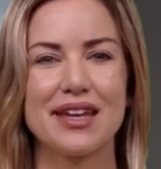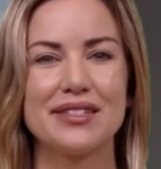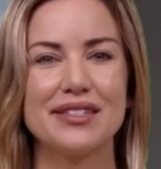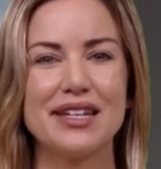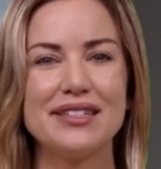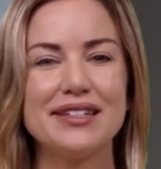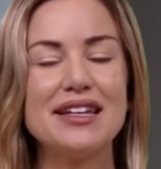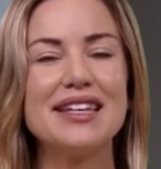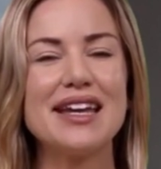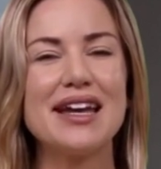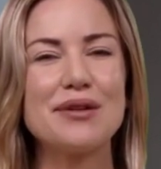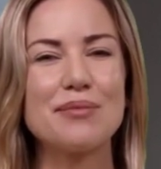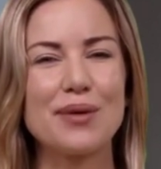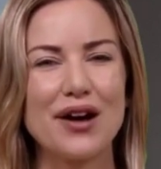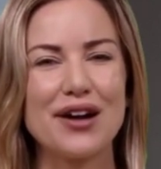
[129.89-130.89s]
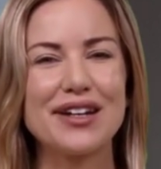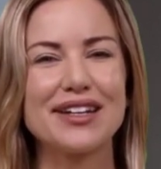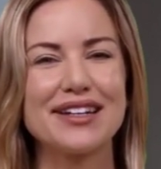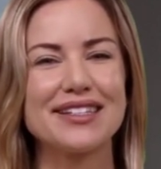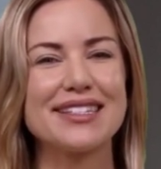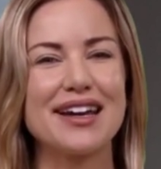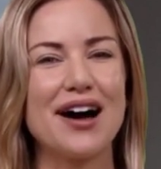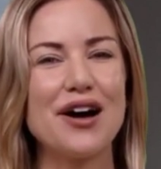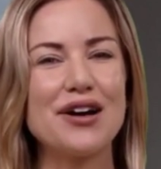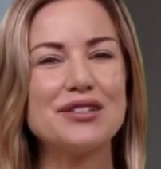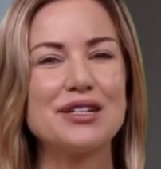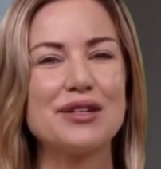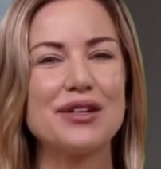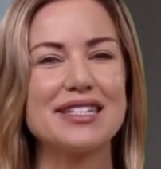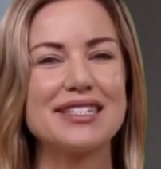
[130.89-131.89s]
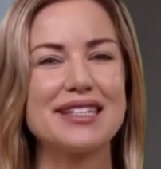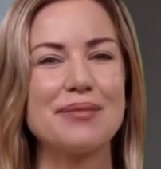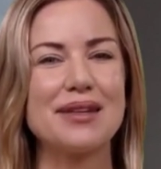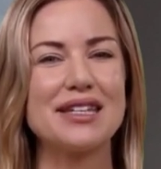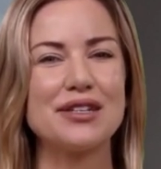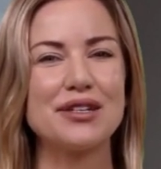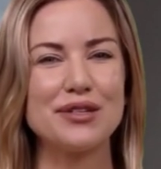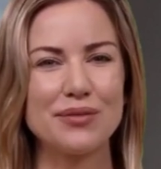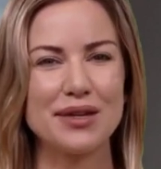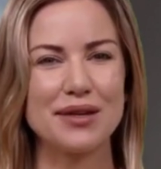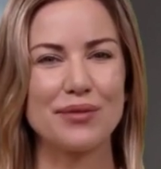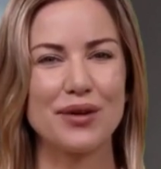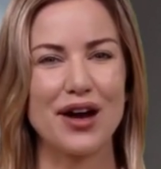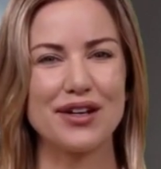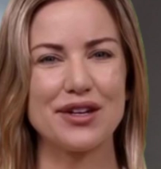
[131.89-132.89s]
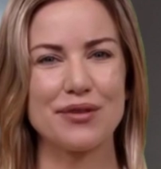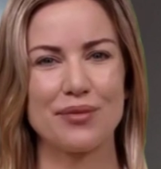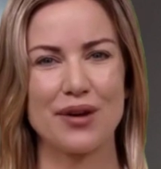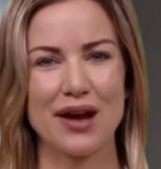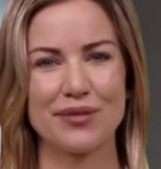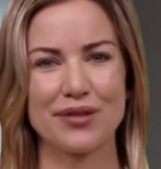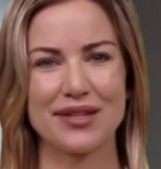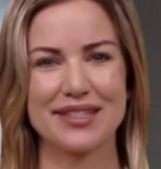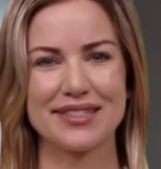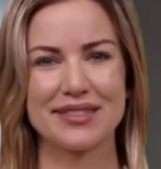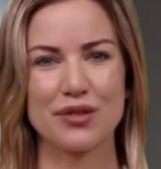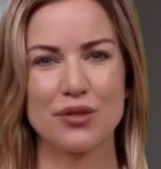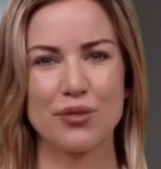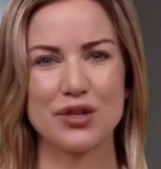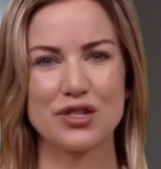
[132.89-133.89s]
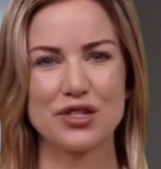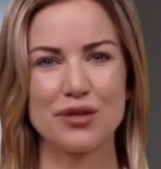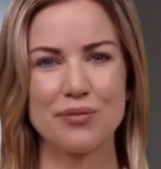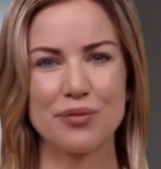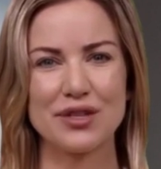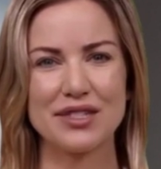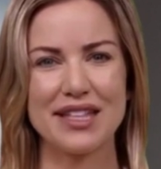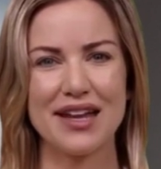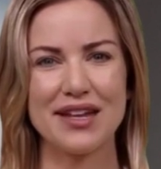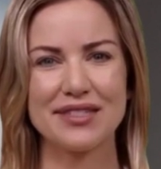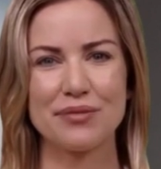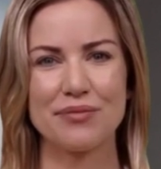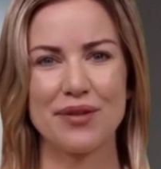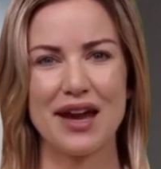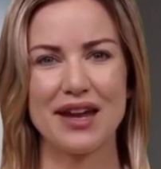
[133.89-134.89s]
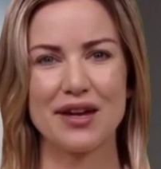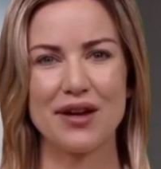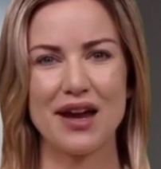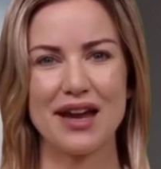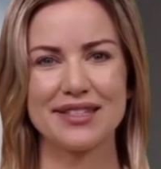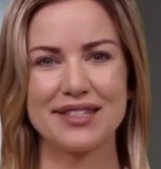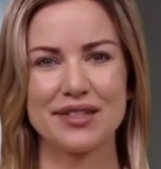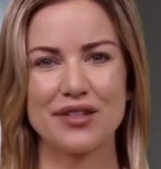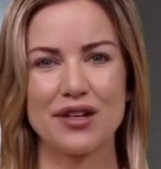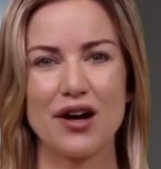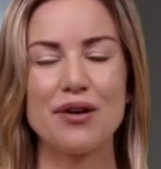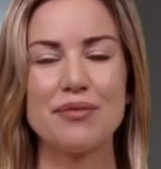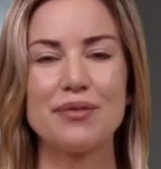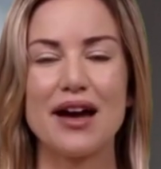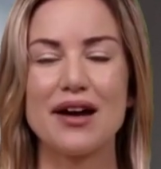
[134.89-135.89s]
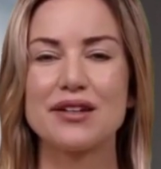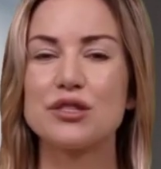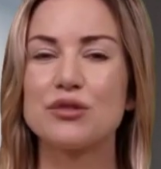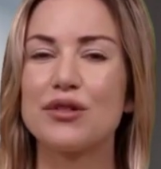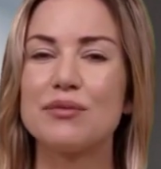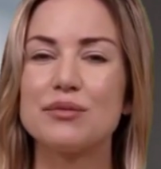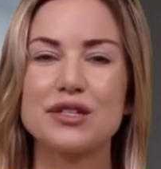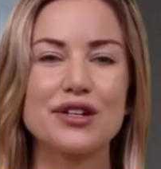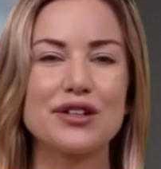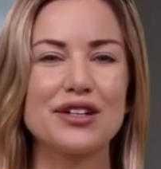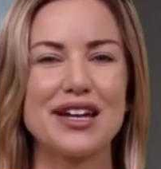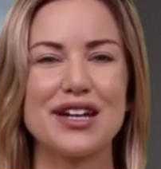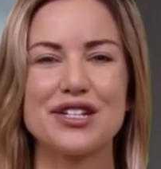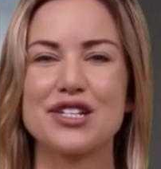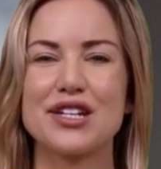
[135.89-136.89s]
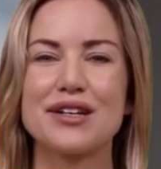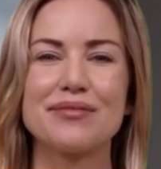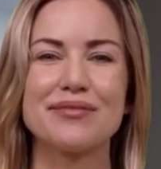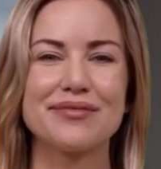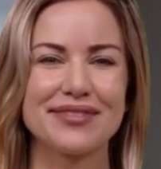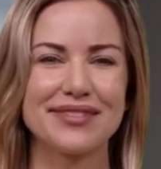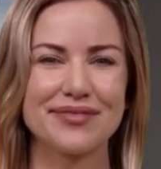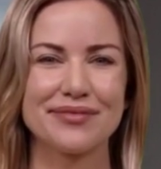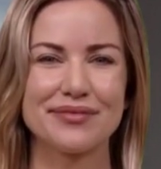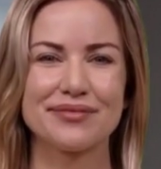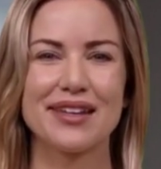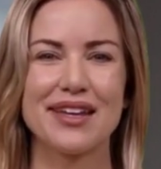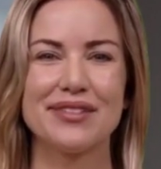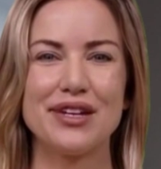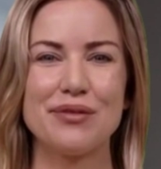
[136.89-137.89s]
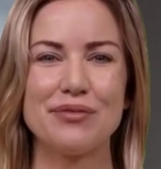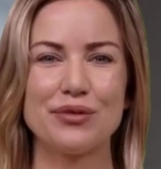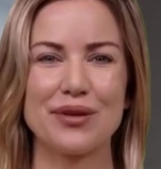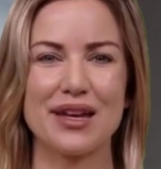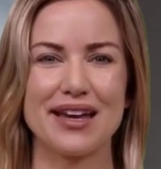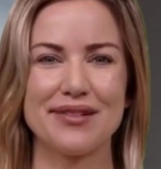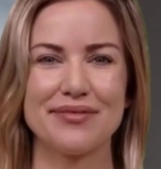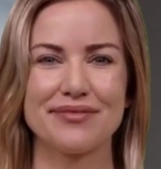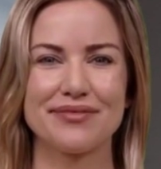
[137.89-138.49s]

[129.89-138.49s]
Lignin nanoparticles also exhibit UV blocking properties, which can protect bioactive compounds from degradation. The 3.